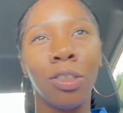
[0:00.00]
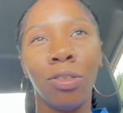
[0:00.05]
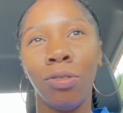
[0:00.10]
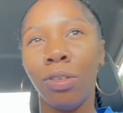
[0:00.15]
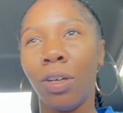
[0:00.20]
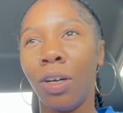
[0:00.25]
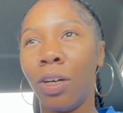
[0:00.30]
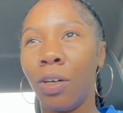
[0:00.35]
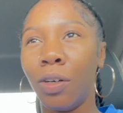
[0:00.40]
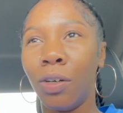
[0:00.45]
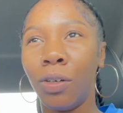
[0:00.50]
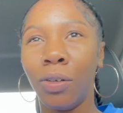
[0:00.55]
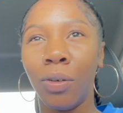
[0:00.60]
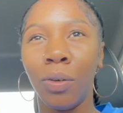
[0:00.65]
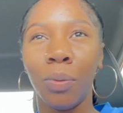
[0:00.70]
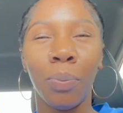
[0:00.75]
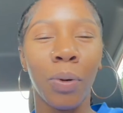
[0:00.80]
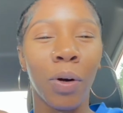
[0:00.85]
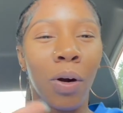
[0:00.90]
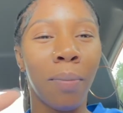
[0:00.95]
You
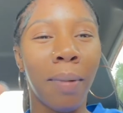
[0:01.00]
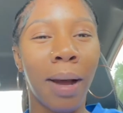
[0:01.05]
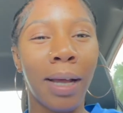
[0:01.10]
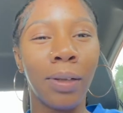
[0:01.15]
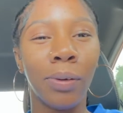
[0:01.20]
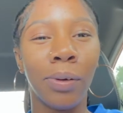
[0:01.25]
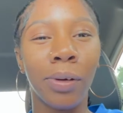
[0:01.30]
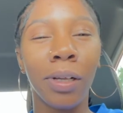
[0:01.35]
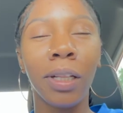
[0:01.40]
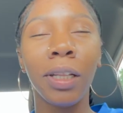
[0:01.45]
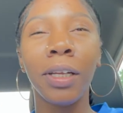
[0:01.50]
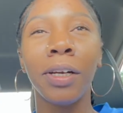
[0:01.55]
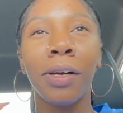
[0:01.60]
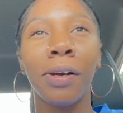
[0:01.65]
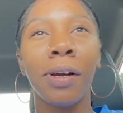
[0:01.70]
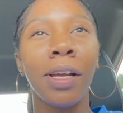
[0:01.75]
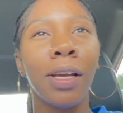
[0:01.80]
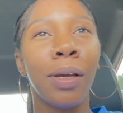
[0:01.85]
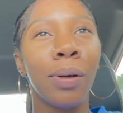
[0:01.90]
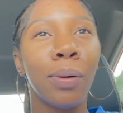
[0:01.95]
know, put on my little
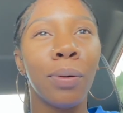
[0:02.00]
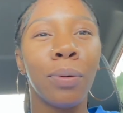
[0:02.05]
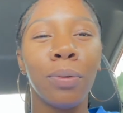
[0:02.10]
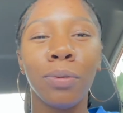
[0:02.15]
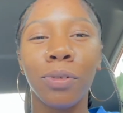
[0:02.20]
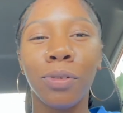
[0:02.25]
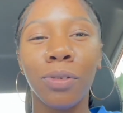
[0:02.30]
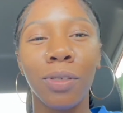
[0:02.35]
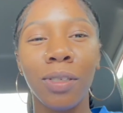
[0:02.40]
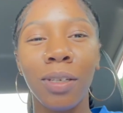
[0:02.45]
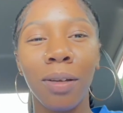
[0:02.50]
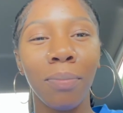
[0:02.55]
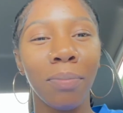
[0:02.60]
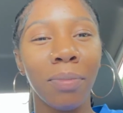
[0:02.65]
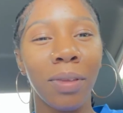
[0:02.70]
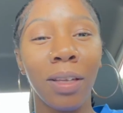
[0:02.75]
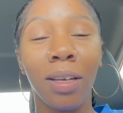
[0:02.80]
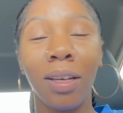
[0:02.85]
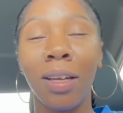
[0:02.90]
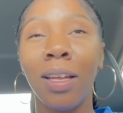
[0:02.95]
clear heels or
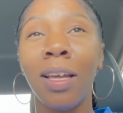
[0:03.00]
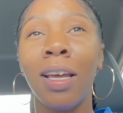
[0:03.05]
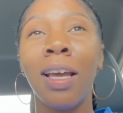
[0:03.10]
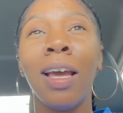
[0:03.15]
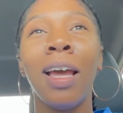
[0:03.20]
something.